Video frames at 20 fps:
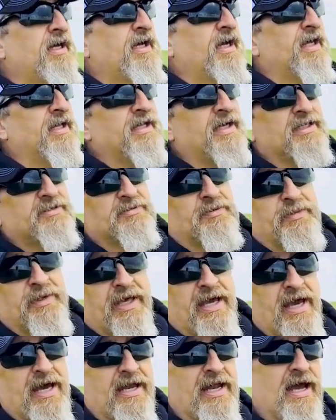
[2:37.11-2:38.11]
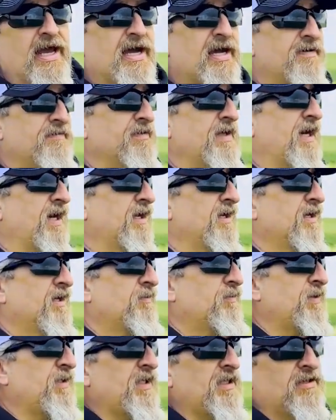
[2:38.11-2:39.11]
And that's what we can't have that.
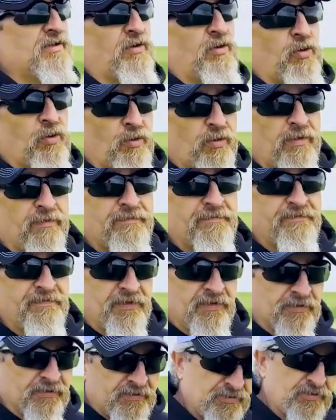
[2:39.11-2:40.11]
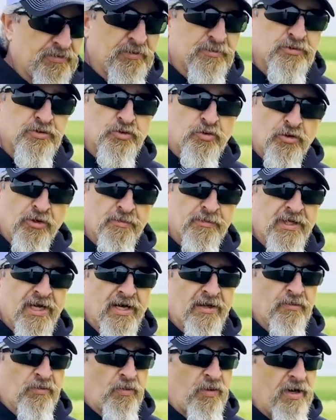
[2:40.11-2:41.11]
We need the whole field to absorb
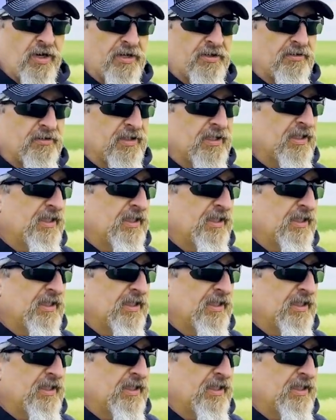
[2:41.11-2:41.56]
that water